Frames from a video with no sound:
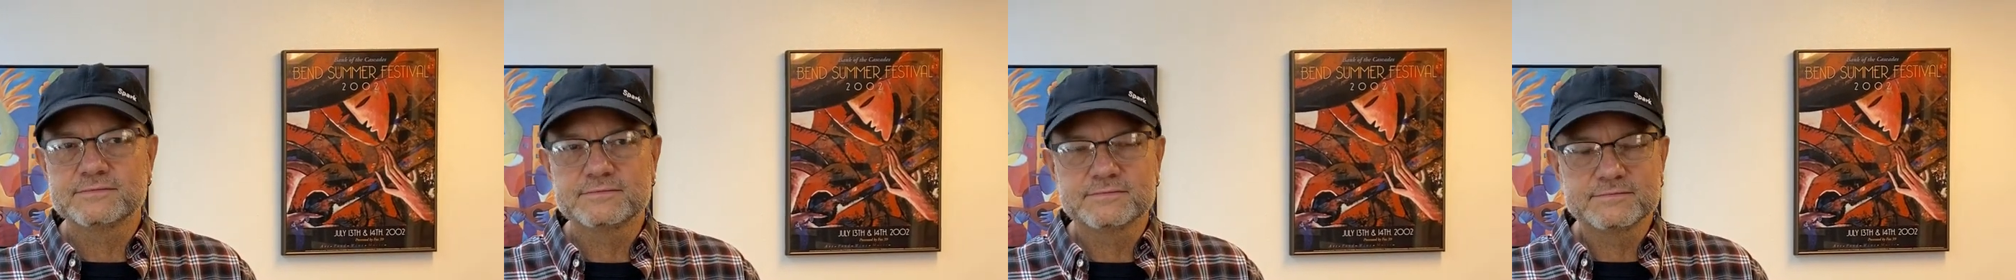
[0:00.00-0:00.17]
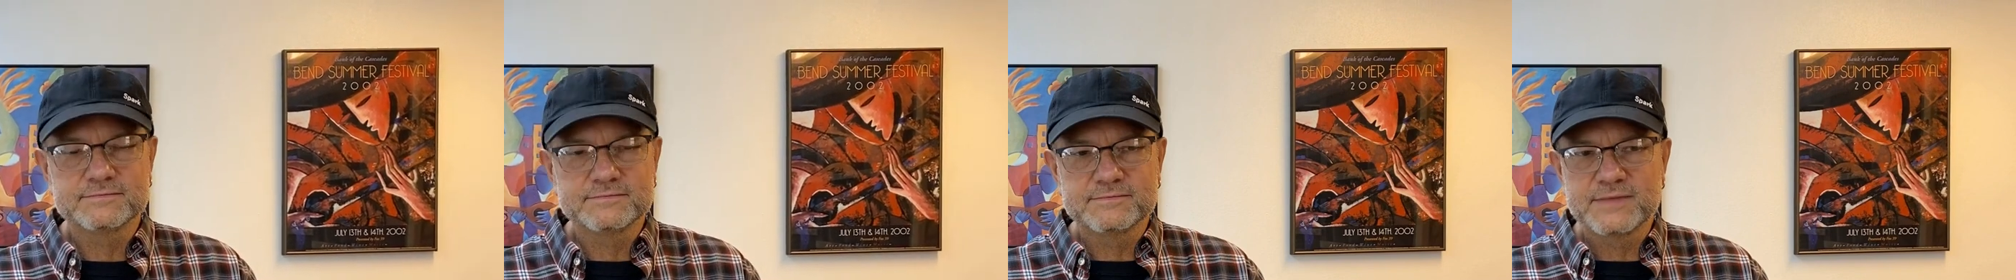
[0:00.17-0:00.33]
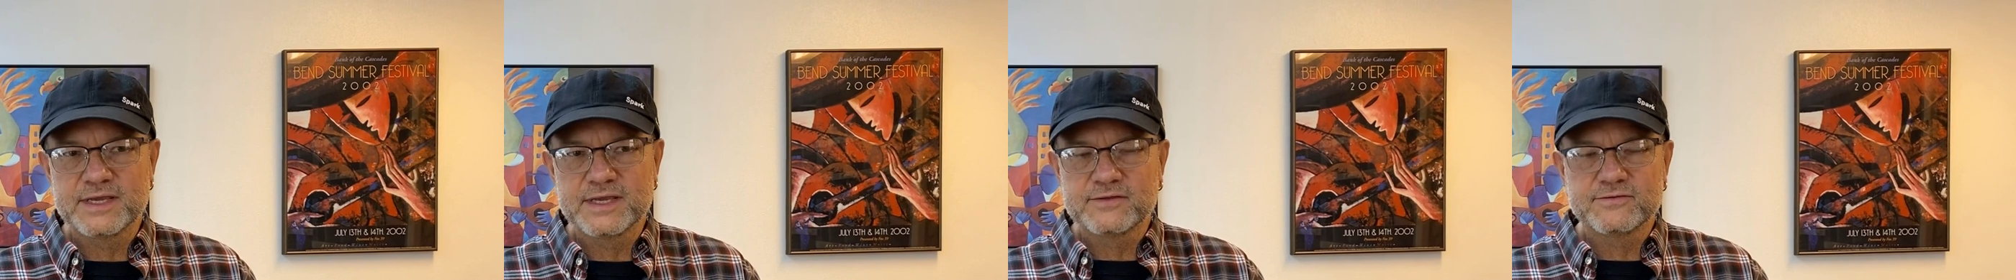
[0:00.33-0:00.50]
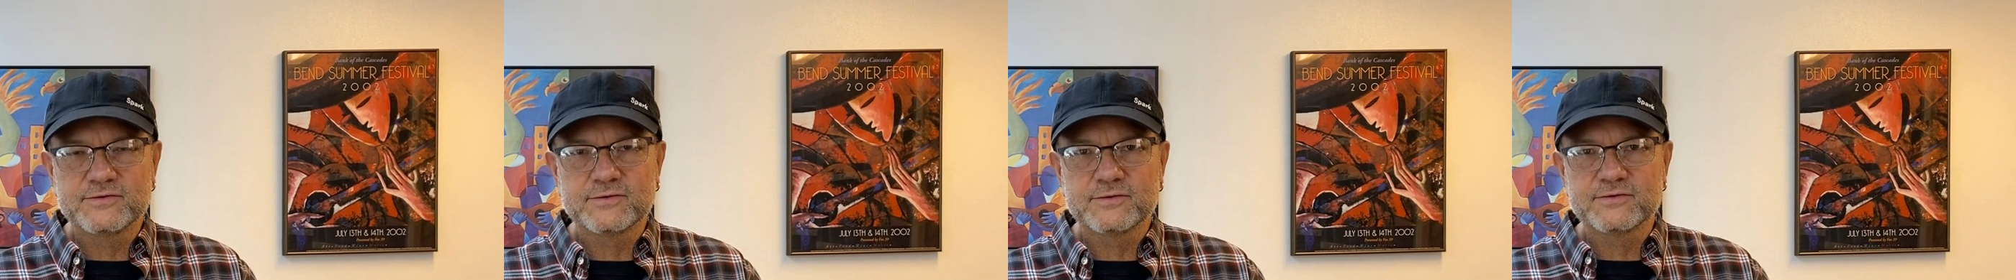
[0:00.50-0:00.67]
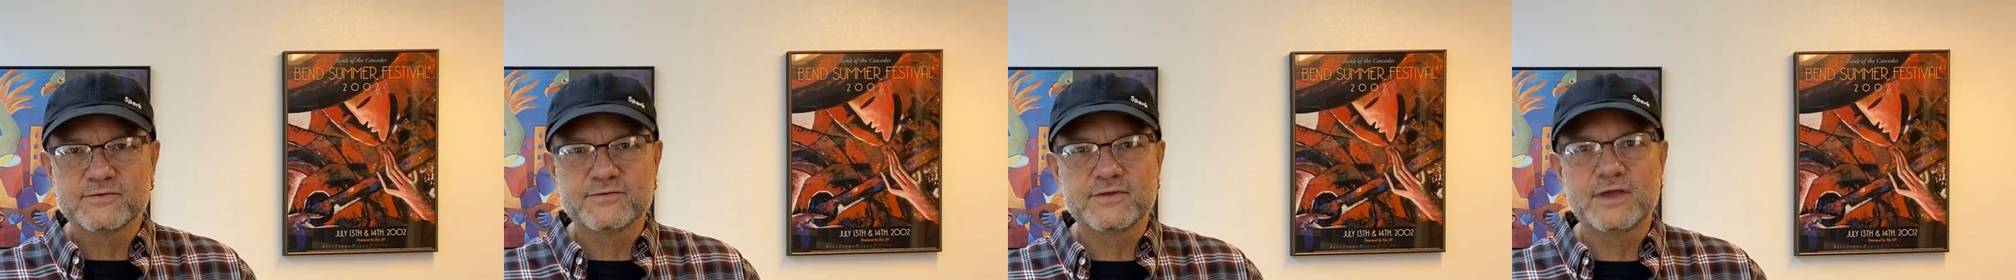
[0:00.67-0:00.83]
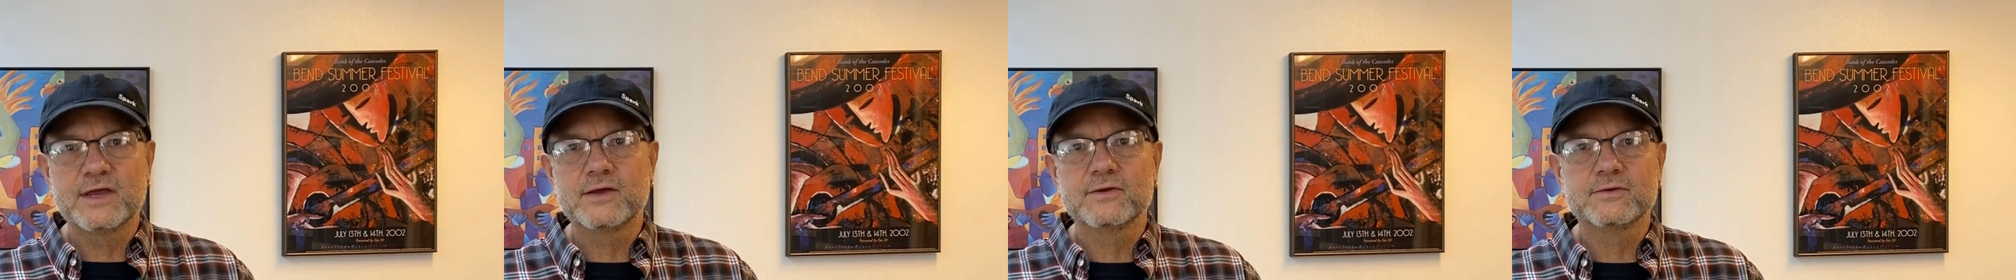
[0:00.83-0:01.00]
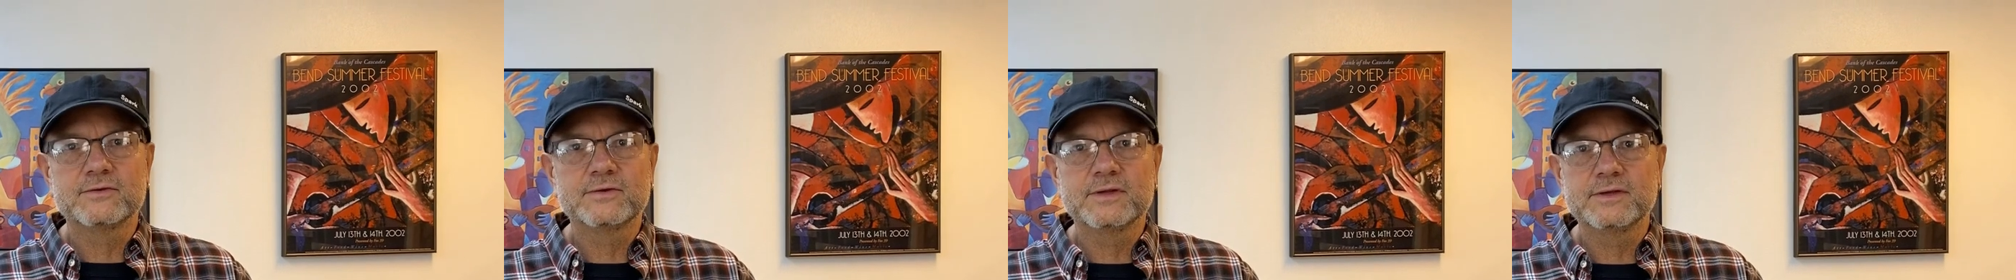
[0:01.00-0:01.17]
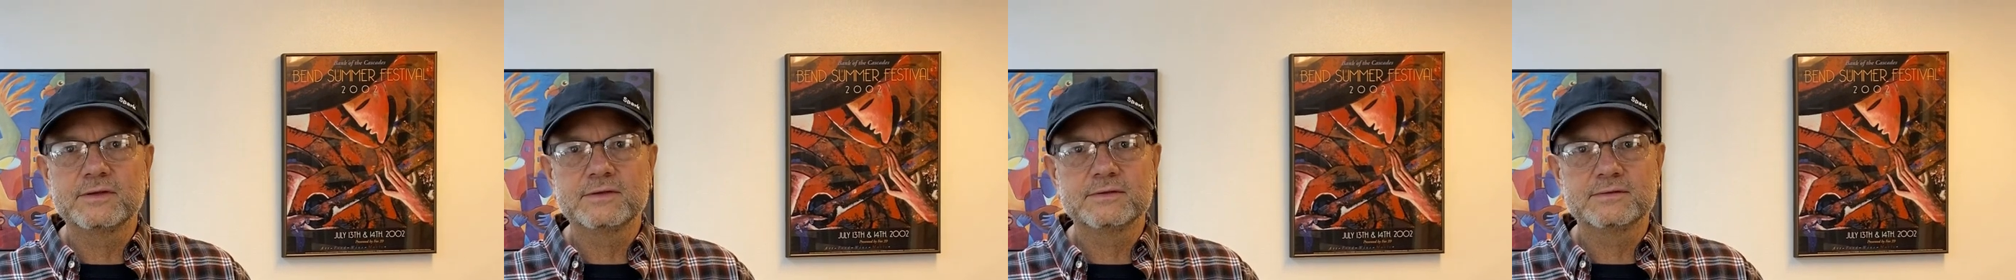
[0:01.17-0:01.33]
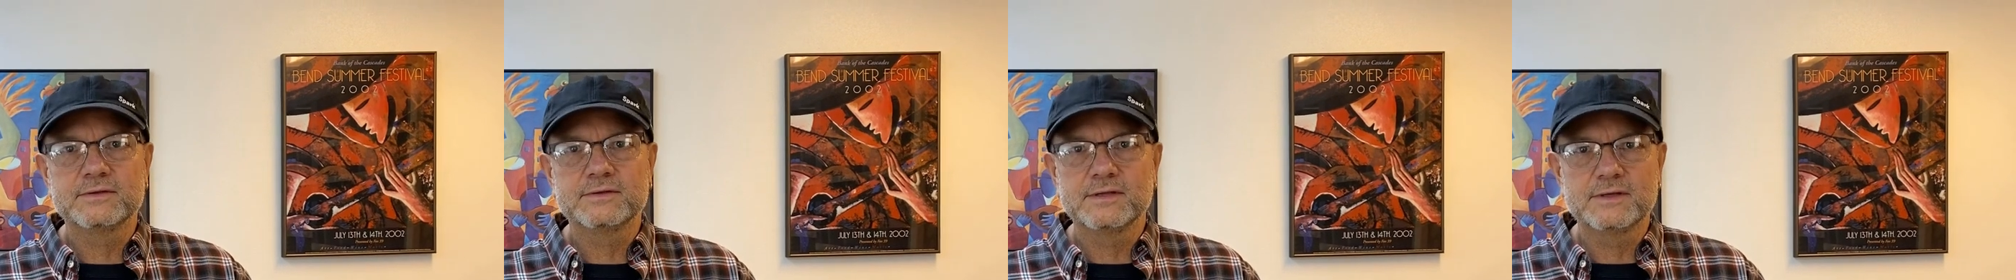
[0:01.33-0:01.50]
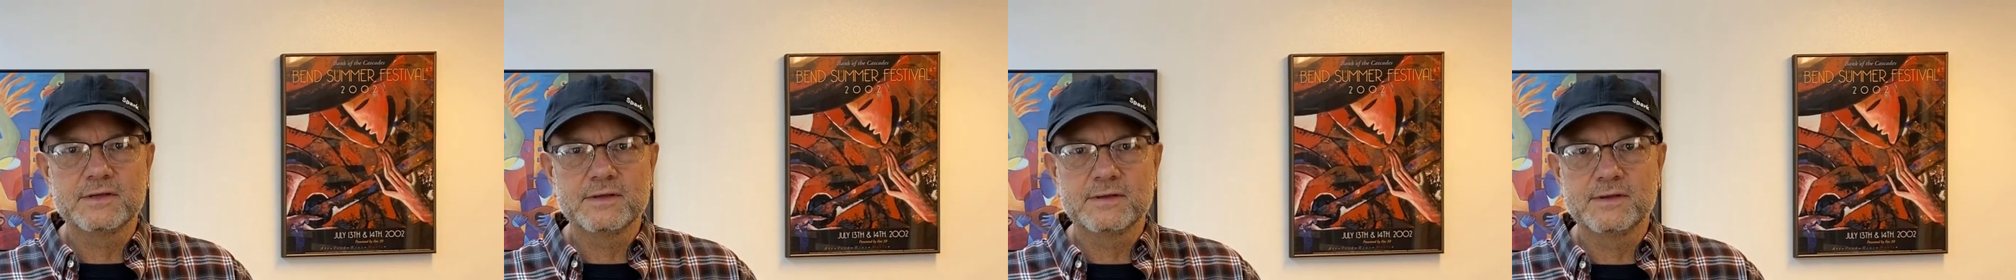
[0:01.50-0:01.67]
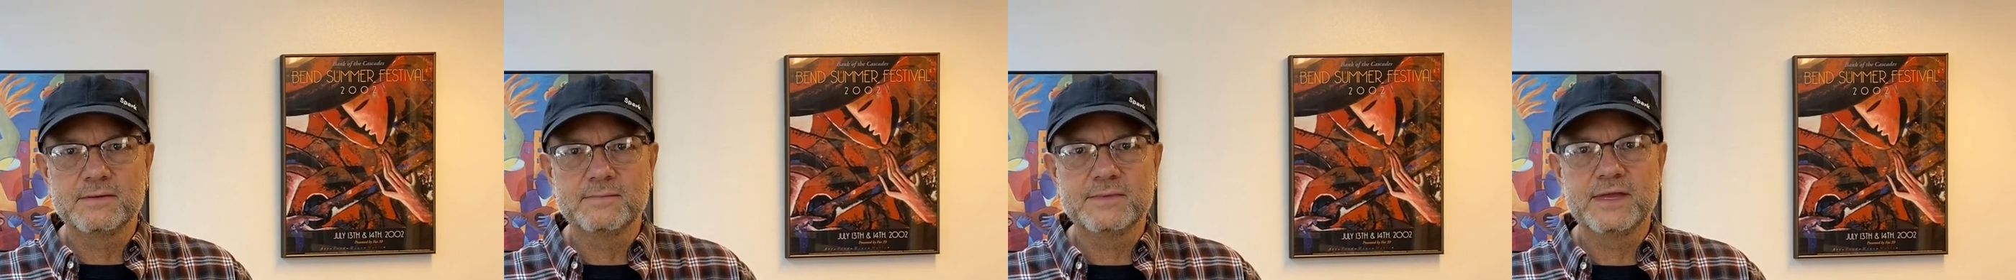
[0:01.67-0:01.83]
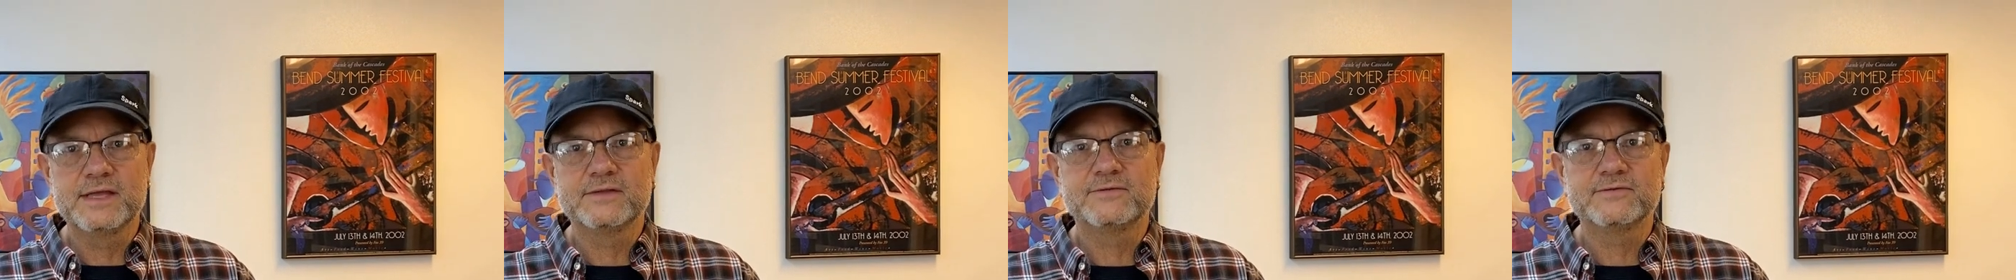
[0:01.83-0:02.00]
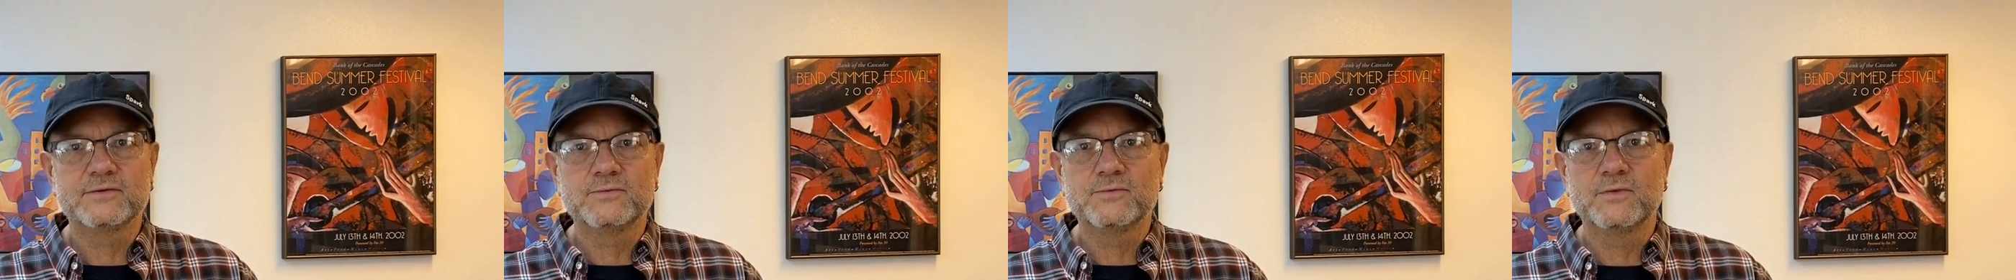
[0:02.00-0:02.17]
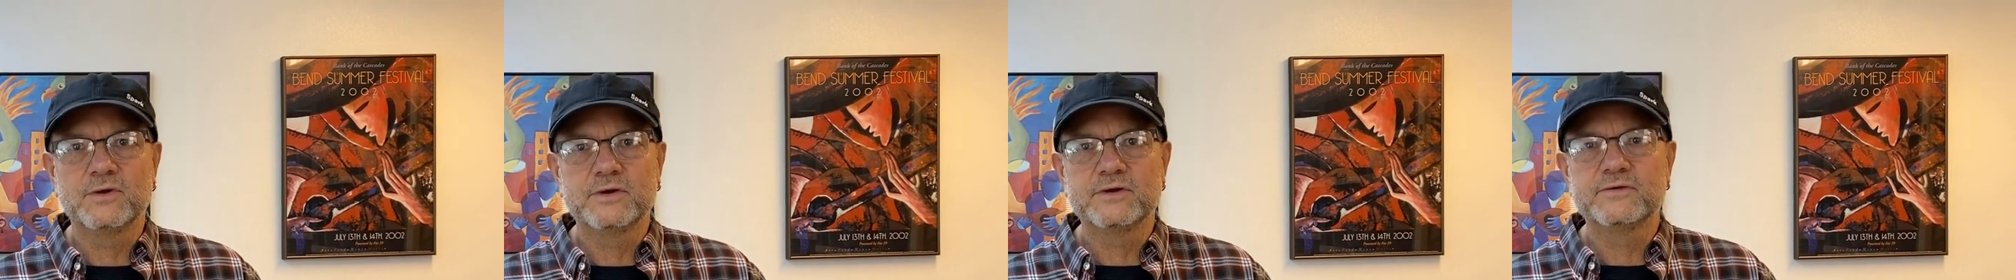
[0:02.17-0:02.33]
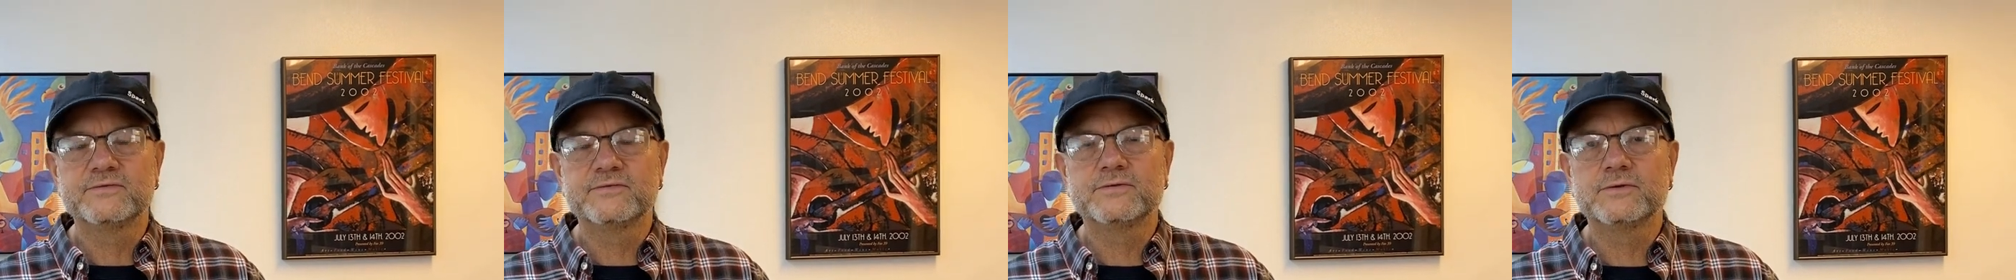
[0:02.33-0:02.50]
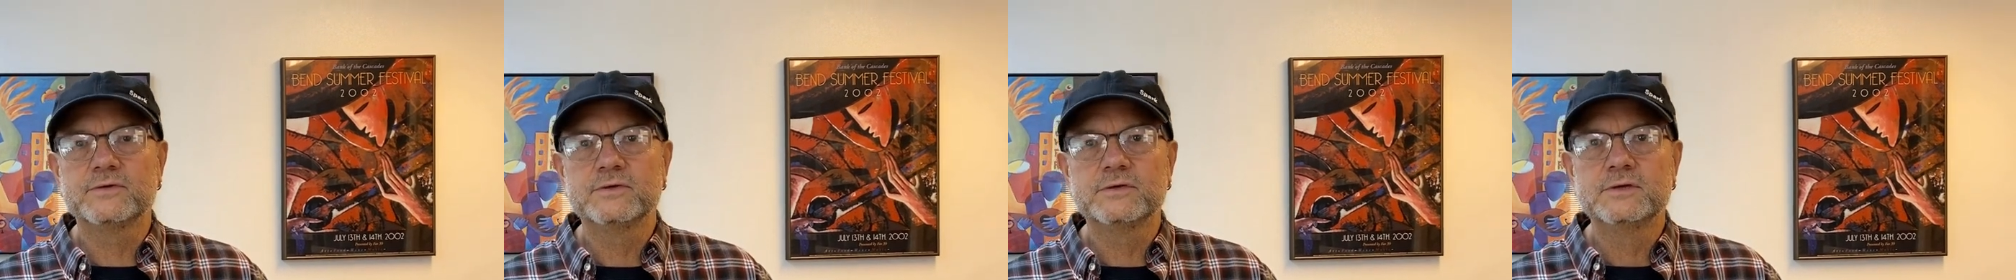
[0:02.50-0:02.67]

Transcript: makes your sound immense and wonderful.